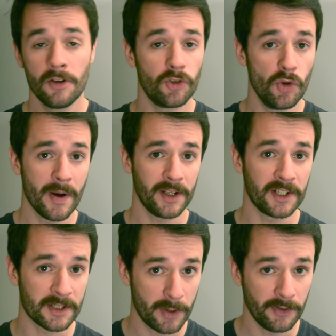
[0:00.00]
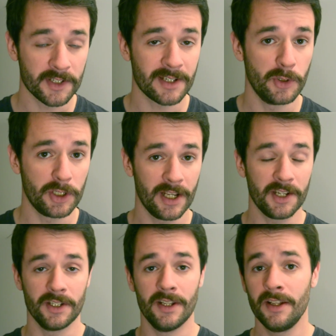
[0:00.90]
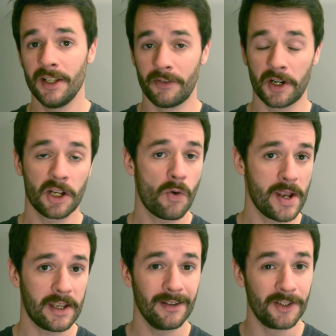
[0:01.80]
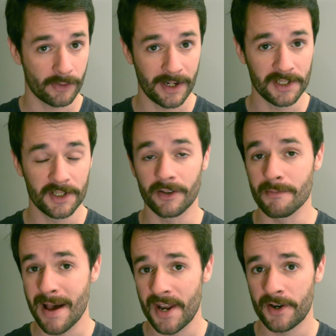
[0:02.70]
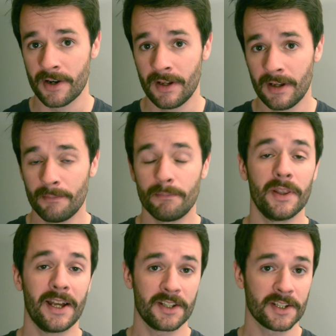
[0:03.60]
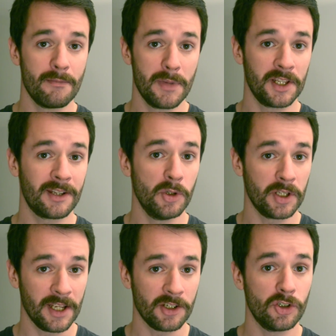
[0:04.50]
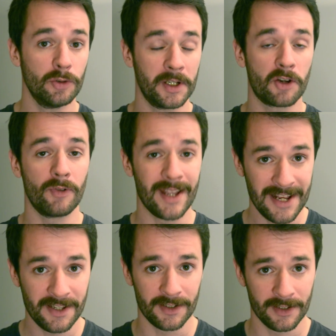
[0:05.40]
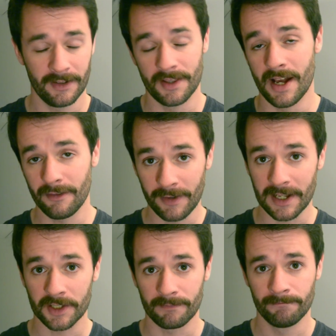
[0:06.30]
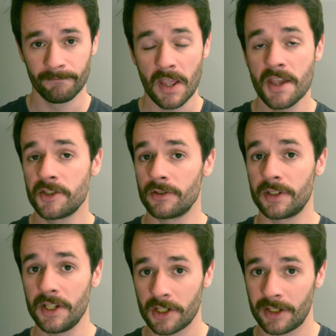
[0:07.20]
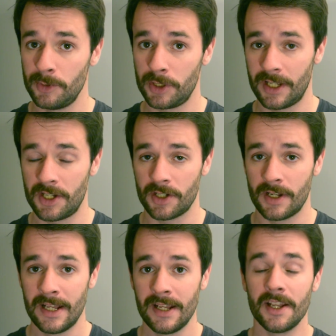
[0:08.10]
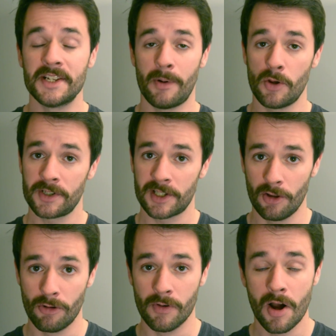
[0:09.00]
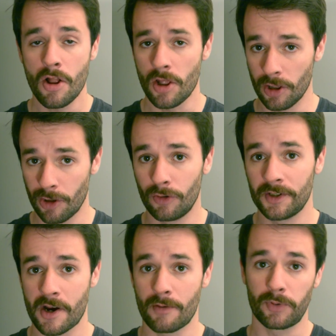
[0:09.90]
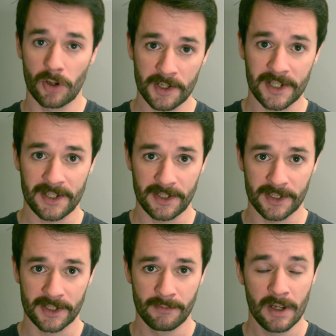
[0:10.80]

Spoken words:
You might experience communication in a very quick and transitory manner, but that doesn't mean that communication should be created in that fashion. Strategic communication is about slow, long-term processes.